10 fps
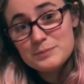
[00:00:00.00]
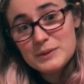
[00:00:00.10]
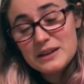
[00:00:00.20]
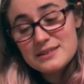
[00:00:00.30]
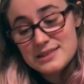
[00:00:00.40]

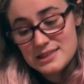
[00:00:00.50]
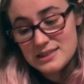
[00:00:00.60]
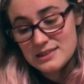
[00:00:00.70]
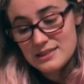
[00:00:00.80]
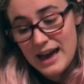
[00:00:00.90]
because
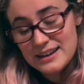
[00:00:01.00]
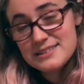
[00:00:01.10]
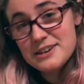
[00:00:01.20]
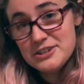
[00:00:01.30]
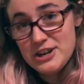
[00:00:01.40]
that
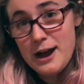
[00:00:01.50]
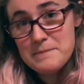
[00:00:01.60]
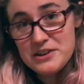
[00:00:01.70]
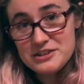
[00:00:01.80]
is their job.